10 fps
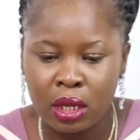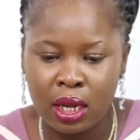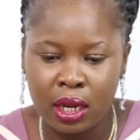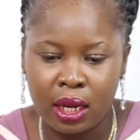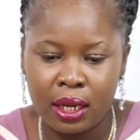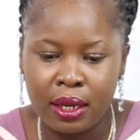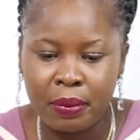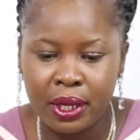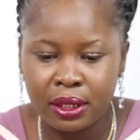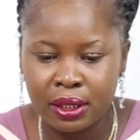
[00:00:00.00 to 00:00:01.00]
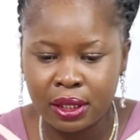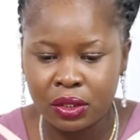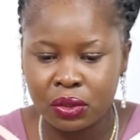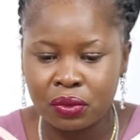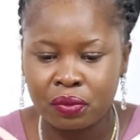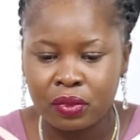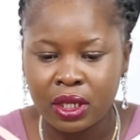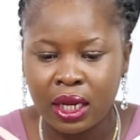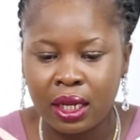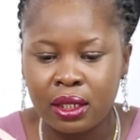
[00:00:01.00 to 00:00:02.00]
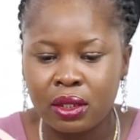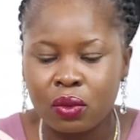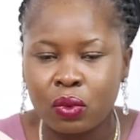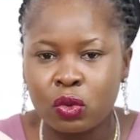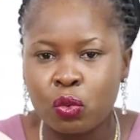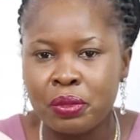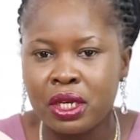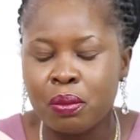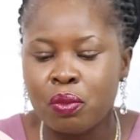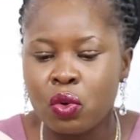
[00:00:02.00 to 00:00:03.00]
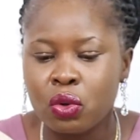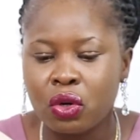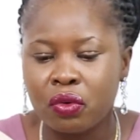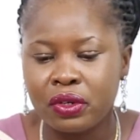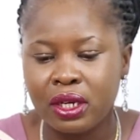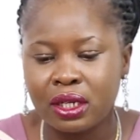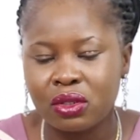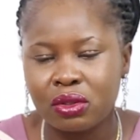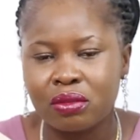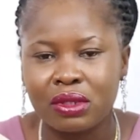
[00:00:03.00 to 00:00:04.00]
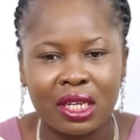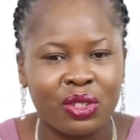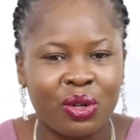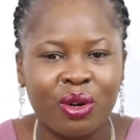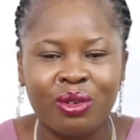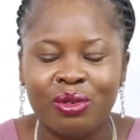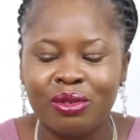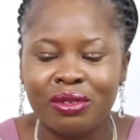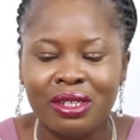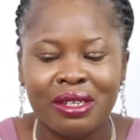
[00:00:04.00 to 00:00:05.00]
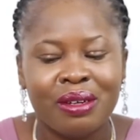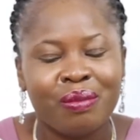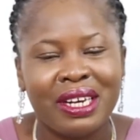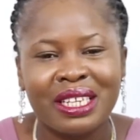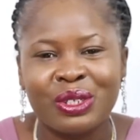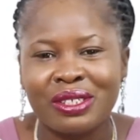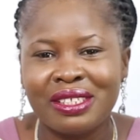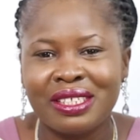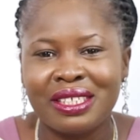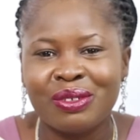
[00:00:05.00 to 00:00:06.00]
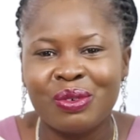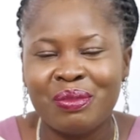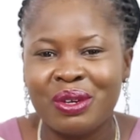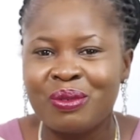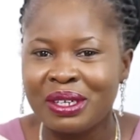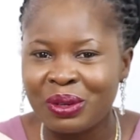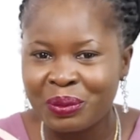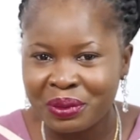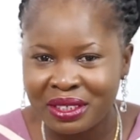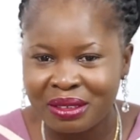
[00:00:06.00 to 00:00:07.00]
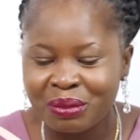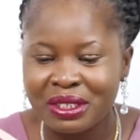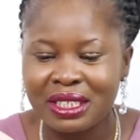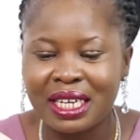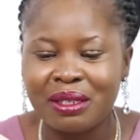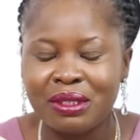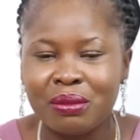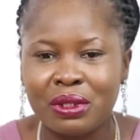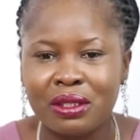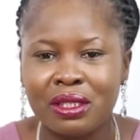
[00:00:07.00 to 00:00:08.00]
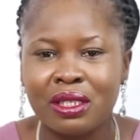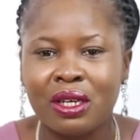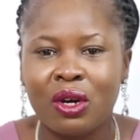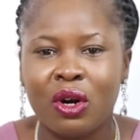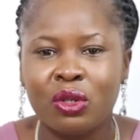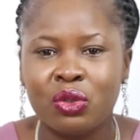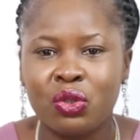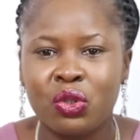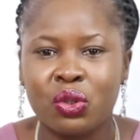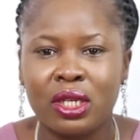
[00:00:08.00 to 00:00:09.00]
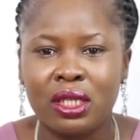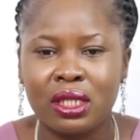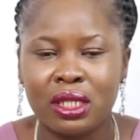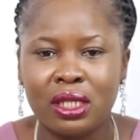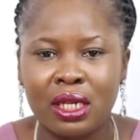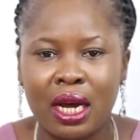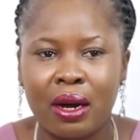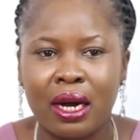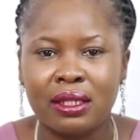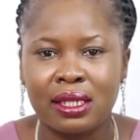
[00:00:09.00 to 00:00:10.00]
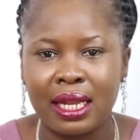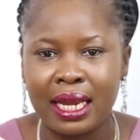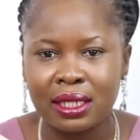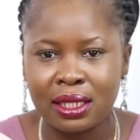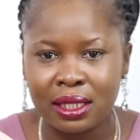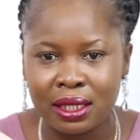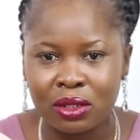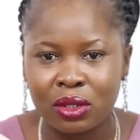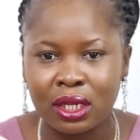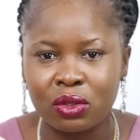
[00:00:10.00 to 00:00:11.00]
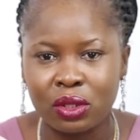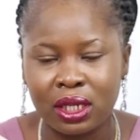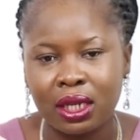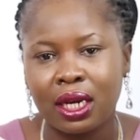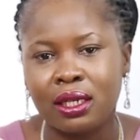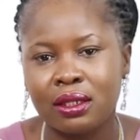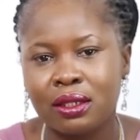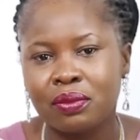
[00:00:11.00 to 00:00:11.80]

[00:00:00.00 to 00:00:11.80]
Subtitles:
academic section. And what will be the mode of the lecture? As you all know, my lectures will be one-on-one most times, but also showcasing our slides so that students can